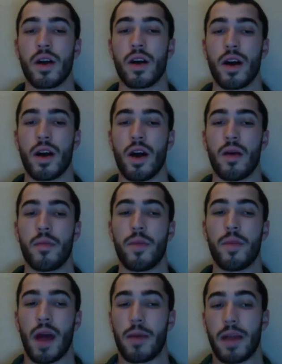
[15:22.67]

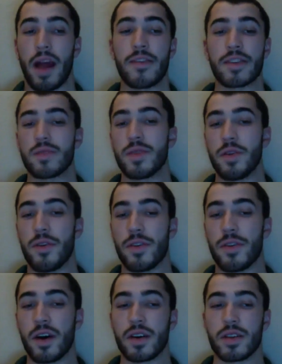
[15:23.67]
But, I mean, obviously we do have
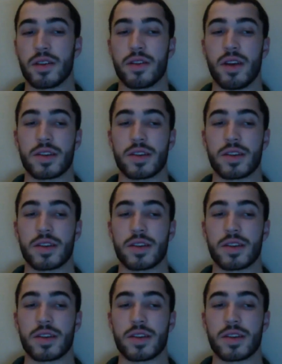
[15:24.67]
a